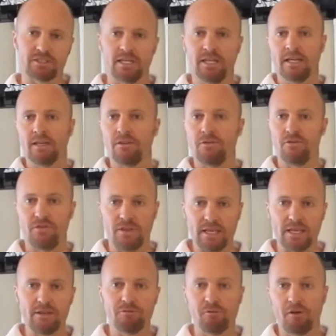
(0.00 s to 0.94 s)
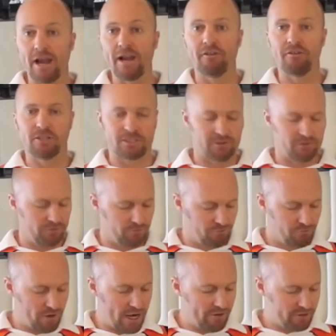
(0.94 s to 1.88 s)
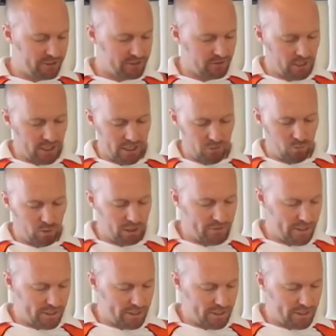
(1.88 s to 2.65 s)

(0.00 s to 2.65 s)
is the rarest willow